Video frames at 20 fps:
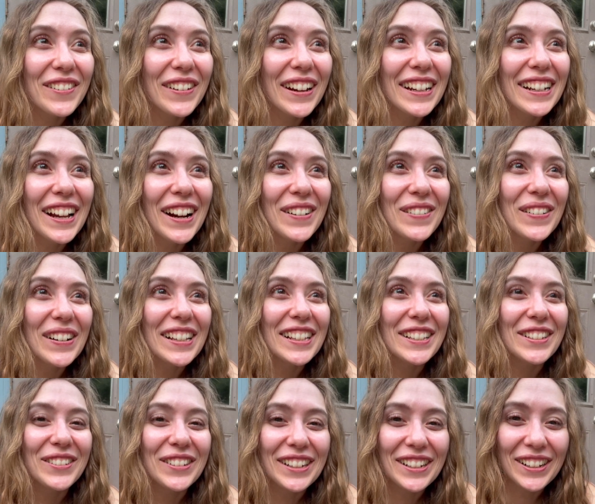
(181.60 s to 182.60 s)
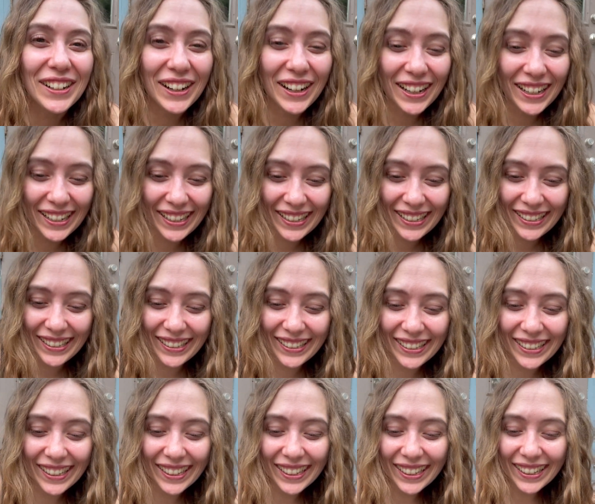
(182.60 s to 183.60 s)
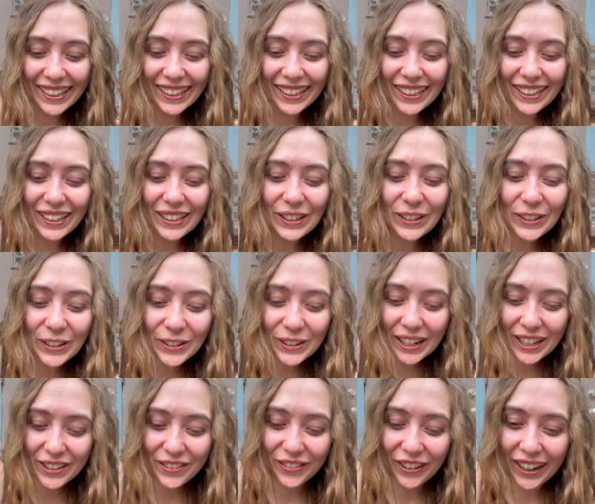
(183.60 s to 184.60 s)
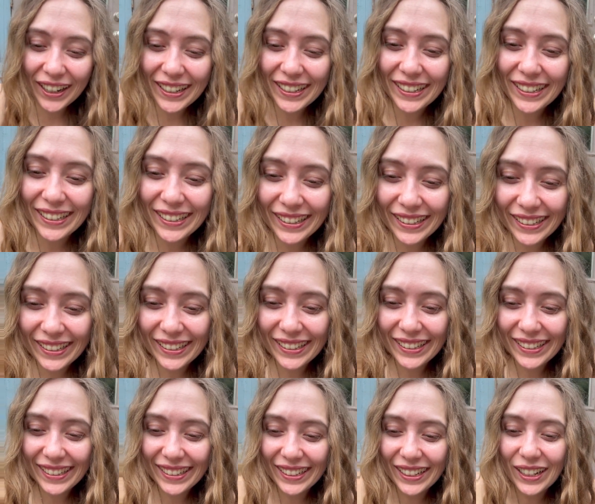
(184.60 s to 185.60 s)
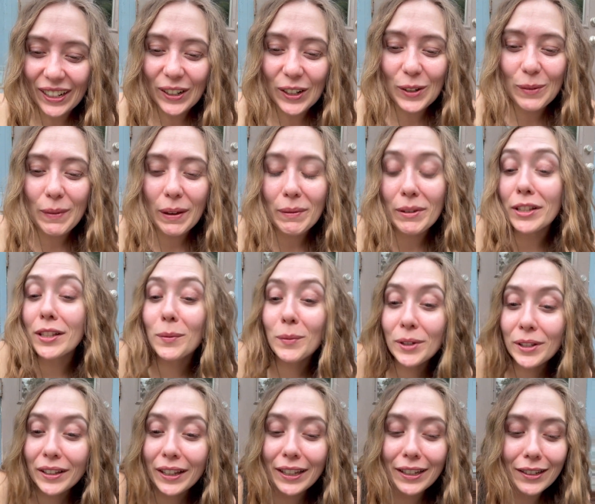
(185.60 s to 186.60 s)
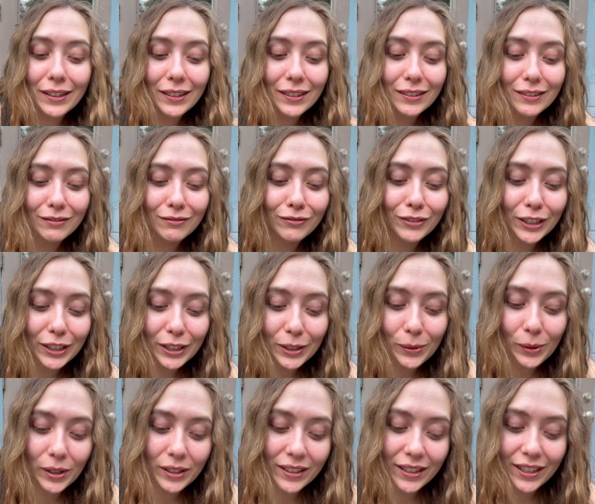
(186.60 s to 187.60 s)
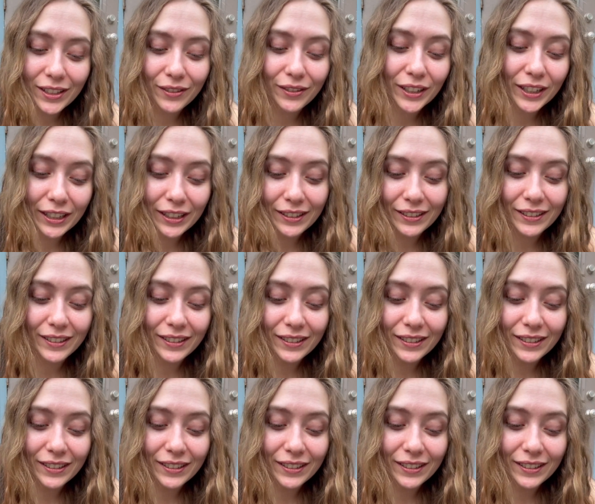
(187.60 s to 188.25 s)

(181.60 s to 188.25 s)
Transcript: right now? What is going on? Who are you guys fighting? Or maybe someone like really wants to fucking